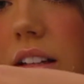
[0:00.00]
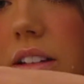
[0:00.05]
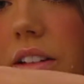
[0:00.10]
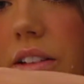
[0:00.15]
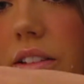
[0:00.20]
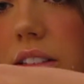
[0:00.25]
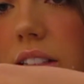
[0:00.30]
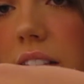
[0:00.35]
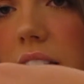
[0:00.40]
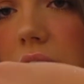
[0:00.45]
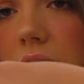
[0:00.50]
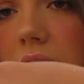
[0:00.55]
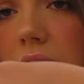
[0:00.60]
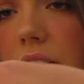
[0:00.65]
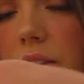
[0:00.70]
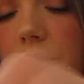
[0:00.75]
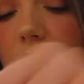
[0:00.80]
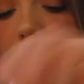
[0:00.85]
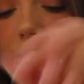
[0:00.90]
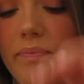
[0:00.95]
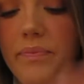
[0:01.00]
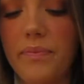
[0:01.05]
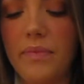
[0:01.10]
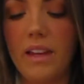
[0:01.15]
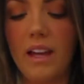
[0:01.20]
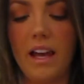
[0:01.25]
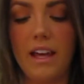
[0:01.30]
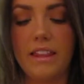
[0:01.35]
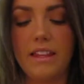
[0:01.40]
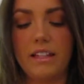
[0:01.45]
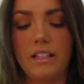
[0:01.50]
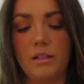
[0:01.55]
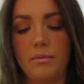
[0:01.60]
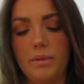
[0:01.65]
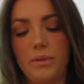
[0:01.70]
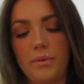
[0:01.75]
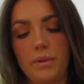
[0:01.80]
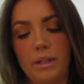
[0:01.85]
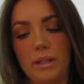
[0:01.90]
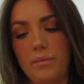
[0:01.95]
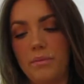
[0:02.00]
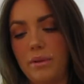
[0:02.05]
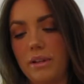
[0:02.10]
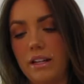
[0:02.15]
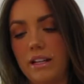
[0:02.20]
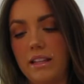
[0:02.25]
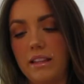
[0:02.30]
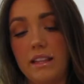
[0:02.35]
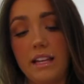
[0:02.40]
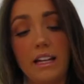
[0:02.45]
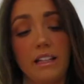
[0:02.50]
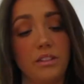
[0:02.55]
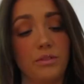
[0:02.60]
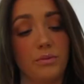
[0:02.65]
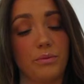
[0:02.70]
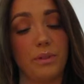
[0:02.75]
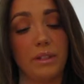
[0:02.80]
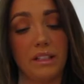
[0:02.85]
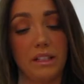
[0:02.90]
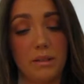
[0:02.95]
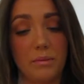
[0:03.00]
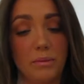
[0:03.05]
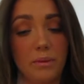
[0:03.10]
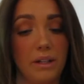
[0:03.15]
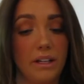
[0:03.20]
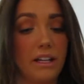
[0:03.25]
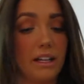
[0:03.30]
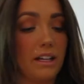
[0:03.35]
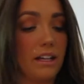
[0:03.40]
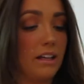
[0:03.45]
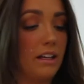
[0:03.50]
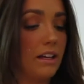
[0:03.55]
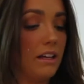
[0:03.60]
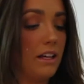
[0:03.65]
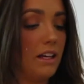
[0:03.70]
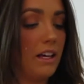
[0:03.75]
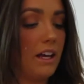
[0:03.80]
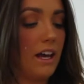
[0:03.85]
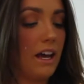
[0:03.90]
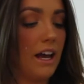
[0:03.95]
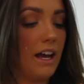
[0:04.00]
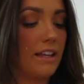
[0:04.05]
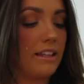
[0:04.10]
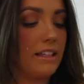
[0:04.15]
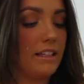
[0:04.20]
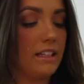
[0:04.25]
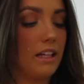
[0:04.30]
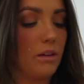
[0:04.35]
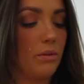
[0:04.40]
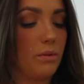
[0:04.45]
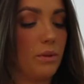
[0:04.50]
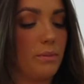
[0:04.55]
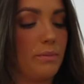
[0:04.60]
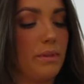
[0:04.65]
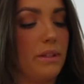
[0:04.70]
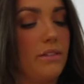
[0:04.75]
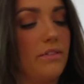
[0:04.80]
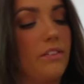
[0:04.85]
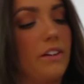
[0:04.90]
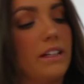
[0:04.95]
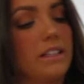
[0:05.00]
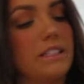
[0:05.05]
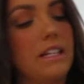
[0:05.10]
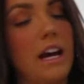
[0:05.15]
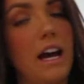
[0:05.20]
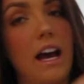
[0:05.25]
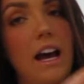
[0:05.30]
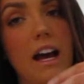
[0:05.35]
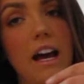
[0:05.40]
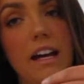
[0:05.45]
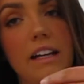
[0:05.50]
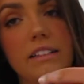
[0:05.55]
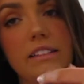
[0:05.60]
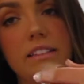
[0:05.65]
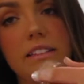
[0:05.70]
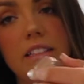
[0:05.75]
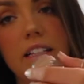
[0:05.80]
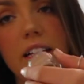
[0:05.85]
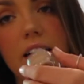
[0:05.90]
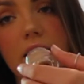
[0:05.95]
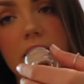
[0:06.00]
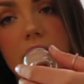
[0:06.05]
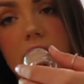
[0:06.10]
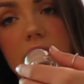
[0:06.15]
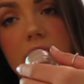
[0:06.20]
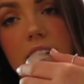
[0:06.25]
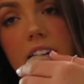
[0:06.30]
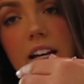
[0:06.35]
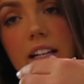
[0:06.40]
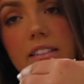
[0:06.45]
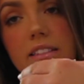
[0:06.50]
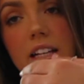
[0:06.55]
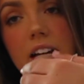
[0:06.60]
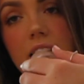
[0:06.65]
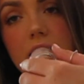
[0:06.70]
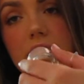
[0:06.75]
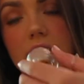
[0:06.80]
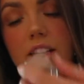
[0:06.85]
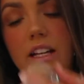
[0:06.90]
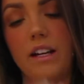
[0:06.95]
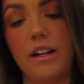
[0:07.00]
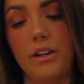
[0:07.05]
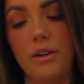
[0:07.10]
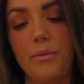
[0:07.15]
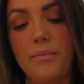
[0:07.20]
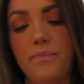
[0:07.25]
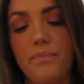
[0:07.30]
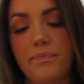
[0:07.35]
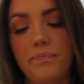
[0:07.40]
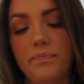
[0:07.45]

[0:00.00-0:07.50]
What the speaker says: You see that? I think that'd be really pretty. That's really pretty. I think that would be fantastic as eyeshadow.